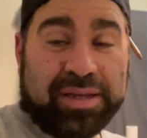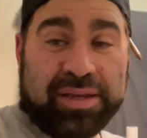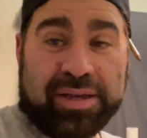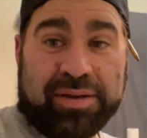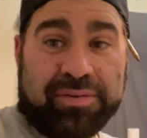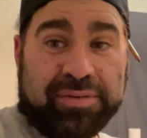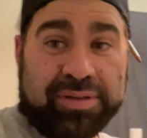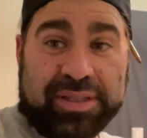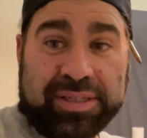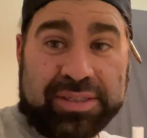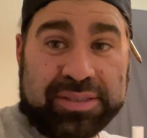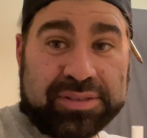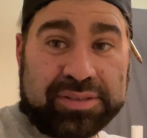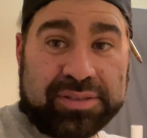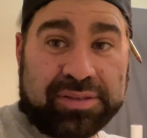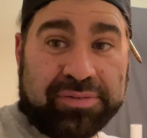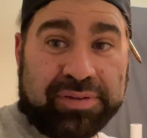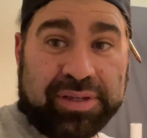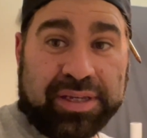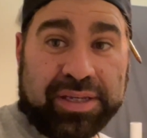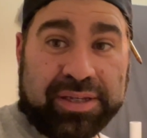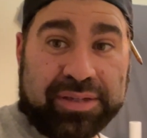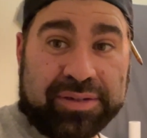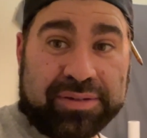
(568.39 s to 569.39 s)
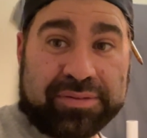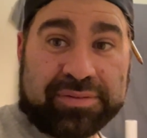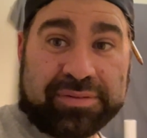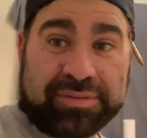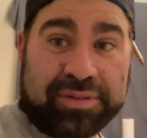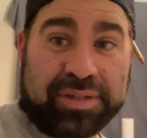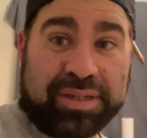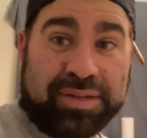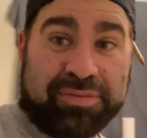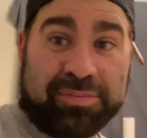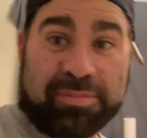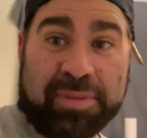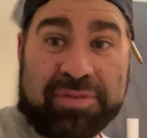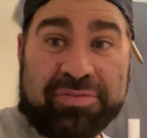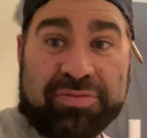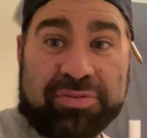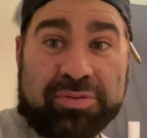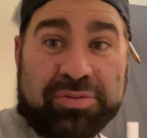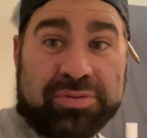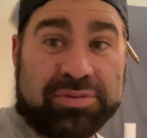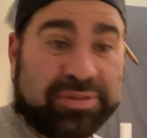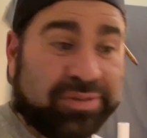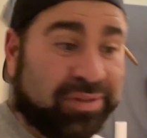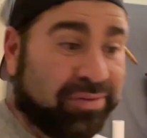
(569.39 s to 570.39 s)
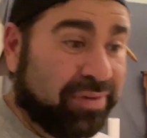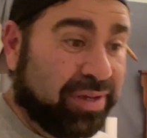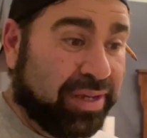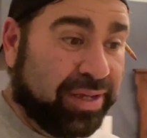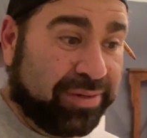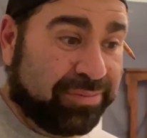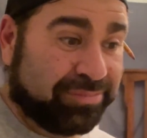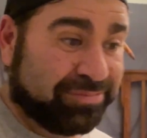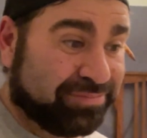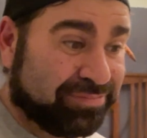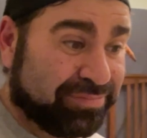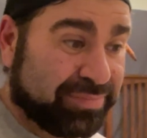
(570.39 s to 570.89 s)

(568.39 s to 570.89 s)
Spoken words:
Everything's in the van. Even my food's in the van.